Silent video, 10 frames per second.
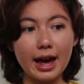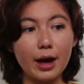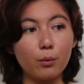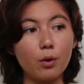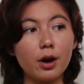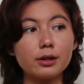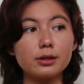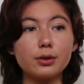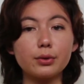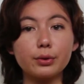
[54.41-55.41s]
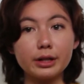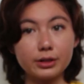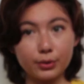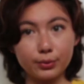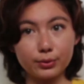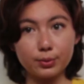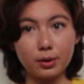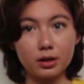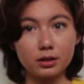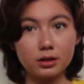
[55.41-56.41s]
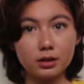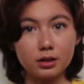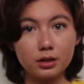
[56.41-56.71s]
I want or I don't want.